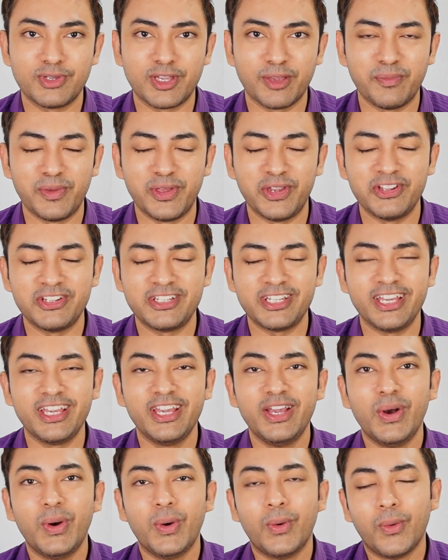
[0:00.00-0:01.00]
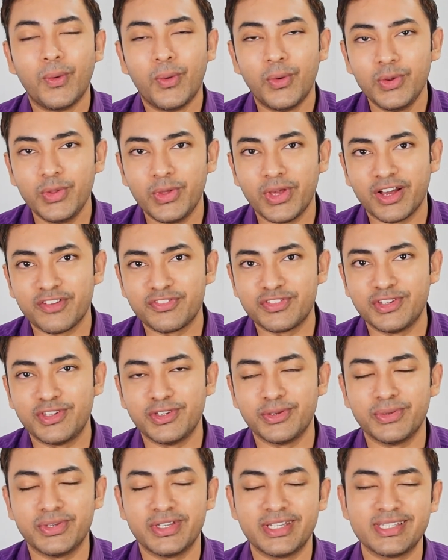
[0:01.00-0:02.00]
community, all you have to
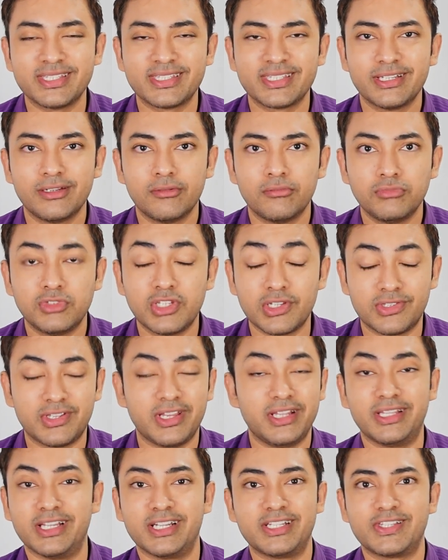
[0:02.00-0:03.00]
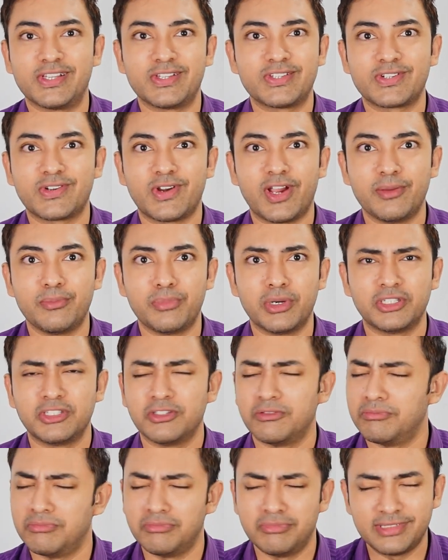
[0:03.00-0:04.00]
do is just hit that subscribe
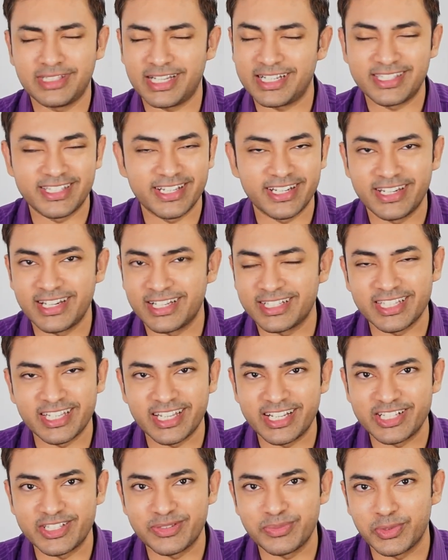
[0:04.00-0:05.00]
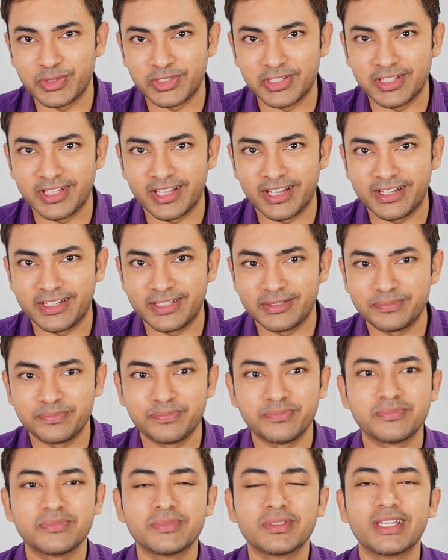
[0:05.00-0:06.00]
button. That's it, nothing else more than
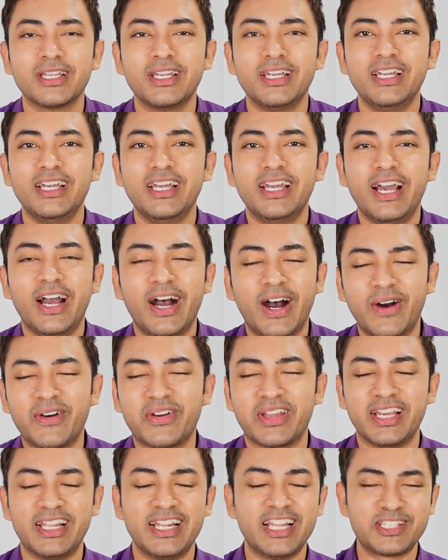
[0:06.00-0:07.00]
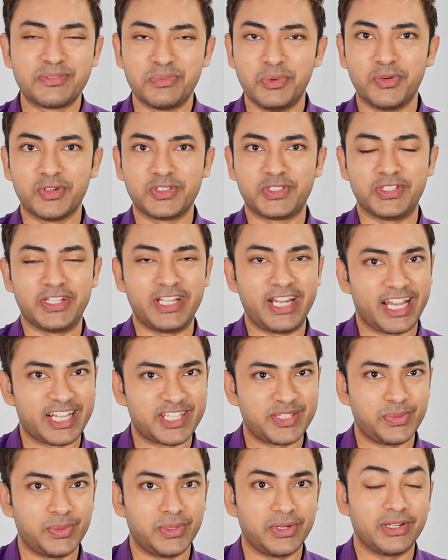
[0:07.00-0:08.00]
that. Okay, let's move on to the
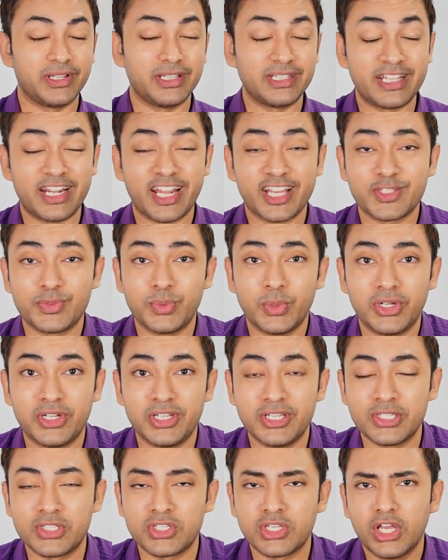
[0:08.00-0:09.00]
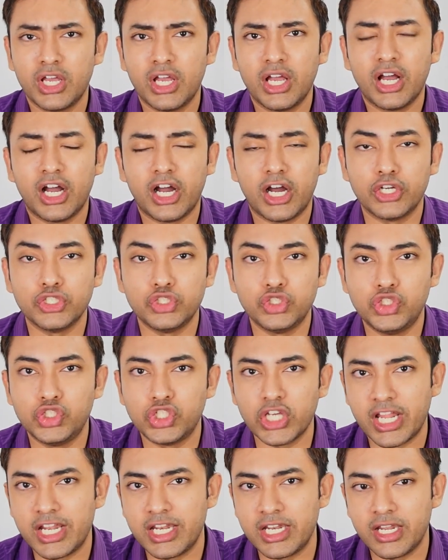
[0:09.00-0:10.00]
next word. The next word is
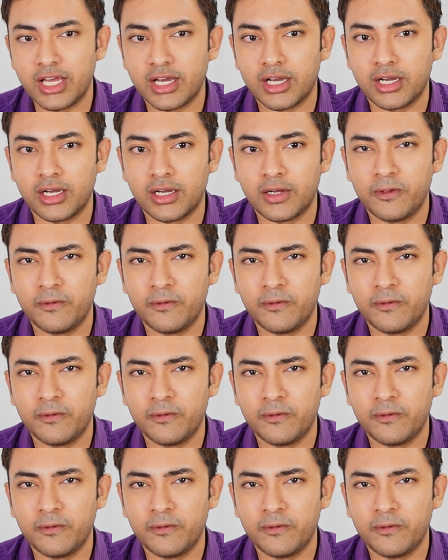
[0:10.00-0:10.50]
agenda.